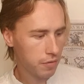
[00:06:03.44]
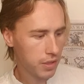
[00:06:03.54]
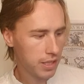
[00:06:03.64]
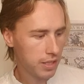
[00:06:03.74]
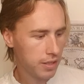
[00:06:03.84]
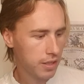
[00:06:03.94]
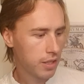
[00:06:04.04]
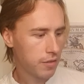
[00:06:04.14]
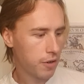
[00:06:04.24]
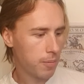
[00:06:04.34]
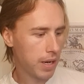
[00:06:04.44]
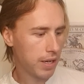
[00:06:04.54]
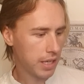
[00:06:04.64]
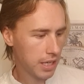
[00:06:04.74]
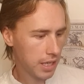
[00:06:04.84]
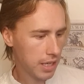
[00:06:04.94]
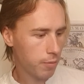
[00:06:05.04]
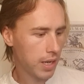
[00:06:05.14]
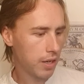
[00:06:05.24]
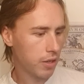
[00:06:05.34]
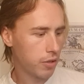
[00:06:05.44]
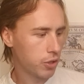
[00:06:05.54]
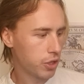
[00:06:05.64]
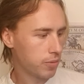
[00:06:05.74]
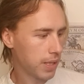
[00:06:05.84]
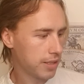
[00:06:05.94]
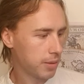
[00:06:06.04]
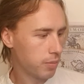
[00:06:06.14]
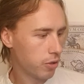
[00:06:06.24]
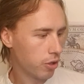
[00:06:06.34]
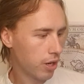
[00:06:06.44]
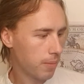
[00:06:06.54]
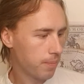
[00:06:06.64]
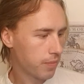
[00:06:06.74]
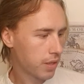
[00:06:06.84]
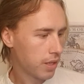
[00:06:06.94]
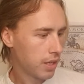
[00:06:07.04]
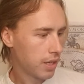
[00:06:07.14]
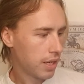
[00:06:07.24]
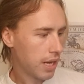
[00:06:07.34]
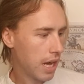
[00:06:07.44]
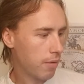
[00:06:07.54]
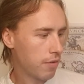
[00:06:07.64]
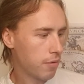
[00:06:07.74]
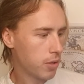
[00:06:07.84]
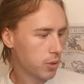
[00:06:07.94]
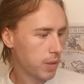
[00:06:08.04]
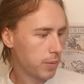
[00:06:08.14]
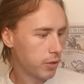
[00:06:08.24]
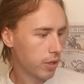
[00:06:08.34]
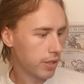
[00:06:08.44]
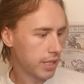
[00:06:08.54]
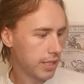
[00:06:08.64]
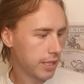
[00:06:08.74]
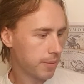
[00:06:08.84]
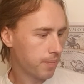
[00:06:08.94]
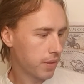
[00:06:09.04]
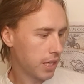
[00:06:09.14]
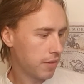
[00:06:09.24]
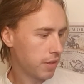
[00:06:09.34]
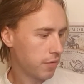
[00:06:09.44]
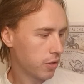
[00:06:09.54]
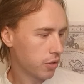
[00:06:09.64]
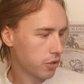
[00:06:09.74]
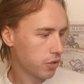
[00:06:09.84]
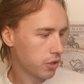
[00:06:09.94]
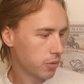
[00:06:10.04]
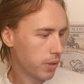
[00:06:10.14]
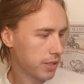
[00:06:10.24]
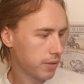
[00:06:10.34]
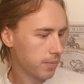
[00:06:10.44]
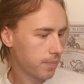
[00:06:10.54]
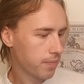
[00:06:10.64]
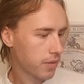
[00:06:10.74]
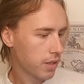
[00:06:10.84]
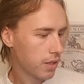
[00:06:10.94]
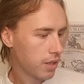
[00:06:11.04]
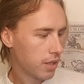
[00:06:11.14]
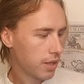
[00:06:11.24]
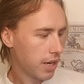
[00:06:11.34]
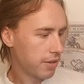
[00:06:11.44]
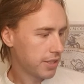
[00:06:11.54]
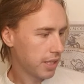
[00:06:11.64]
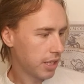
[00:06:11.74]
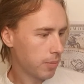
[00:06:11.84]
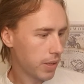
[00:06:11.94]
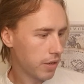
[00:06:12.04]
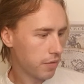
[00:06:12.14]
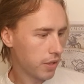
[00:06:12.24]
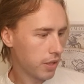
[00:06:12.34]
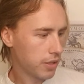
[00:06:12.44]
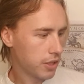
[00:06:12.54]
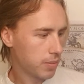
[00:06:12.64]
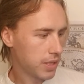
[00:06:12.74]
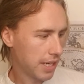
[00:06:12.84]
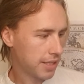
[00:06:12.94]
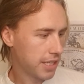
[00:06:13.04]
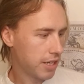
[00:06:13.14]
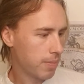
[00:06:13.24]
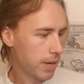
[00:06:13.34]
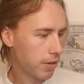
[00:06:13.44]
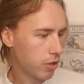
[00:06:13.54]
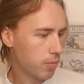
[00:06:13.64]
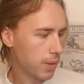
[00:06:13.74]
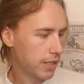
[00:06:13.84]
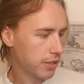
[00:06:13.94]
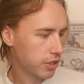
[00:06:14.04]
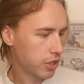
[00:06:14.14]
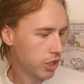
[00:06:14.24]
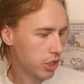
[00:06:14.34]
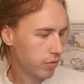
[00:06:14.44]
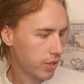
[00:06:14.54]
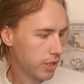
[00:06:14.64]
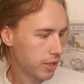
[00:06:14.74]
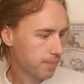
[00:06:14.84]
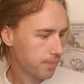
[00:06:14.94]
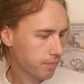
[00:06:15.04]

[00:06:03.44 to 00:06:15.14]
if needed for about a year while on the nutritional balancing program. However, most people do not need it, even if gallstones are present. There is a little bit of some text here about gallbladder surgery